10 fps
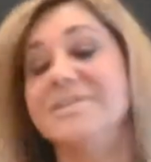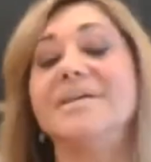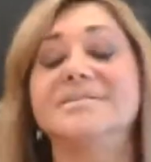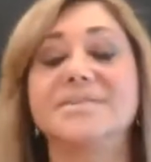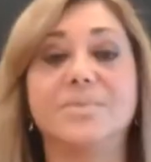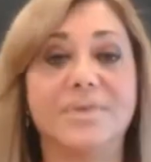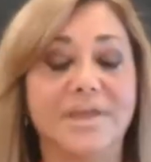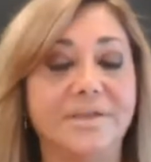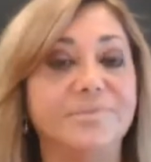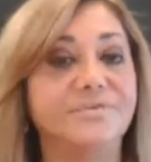get someone
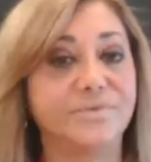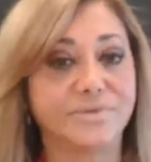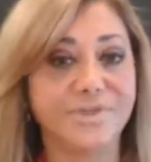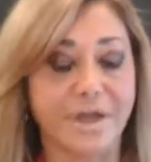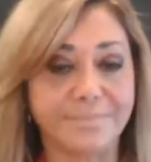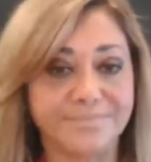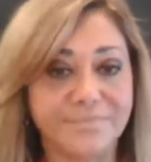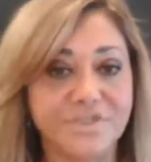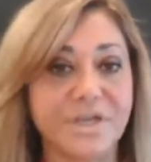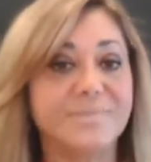like me full-time.
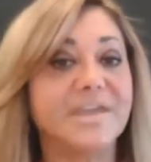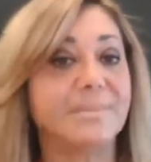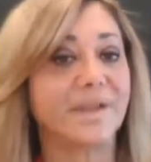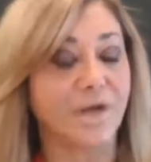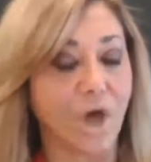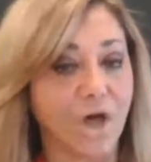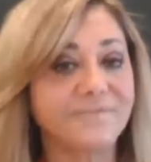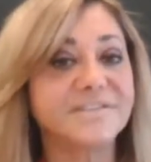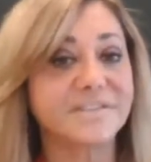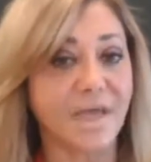So I became an
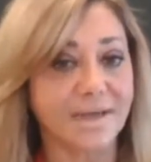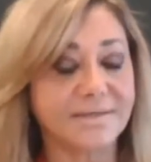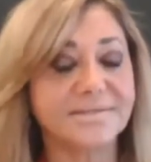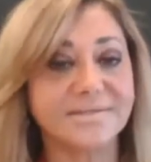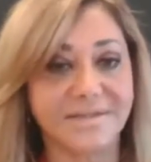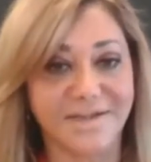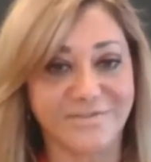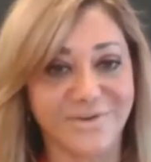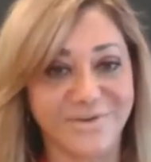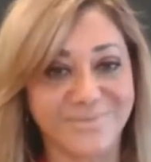off-site
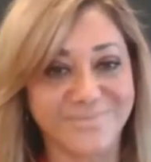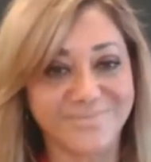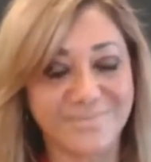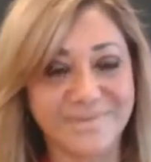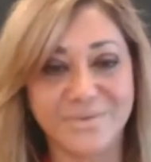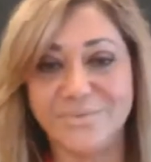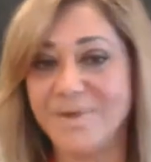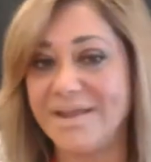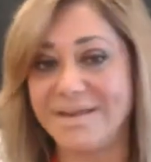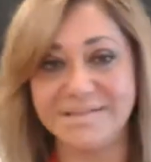CFO.
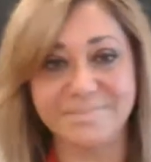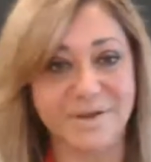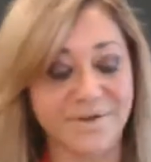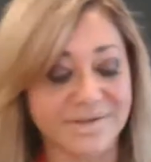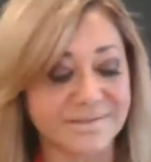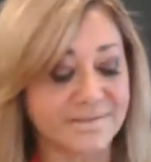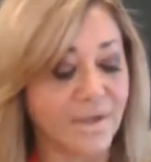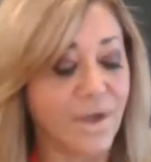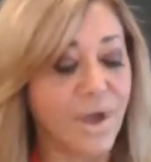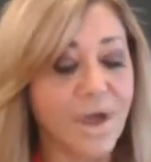Great experience,
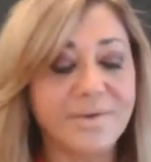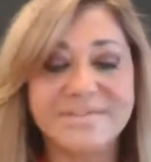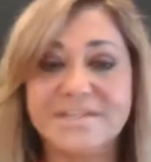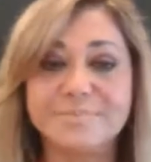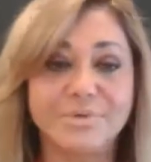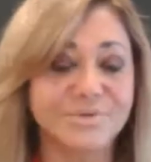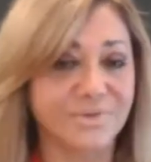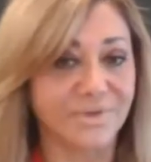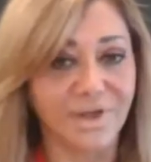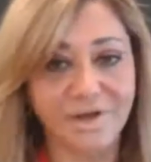was exposed
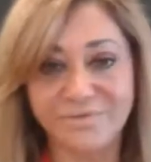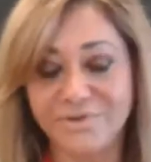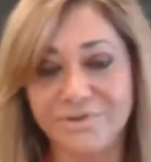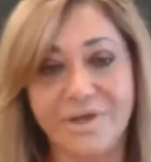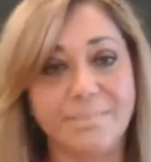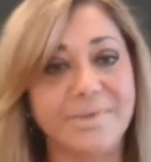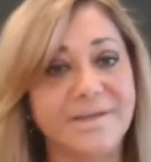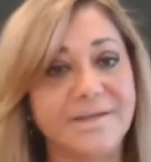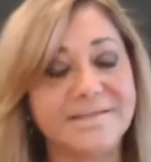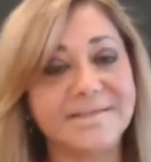to a lot of good
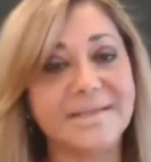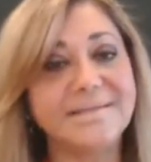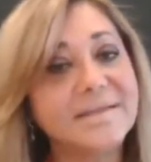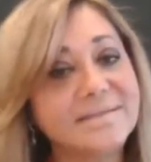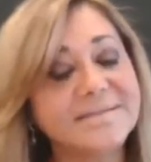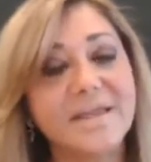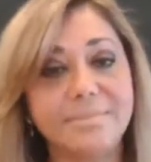companies. And then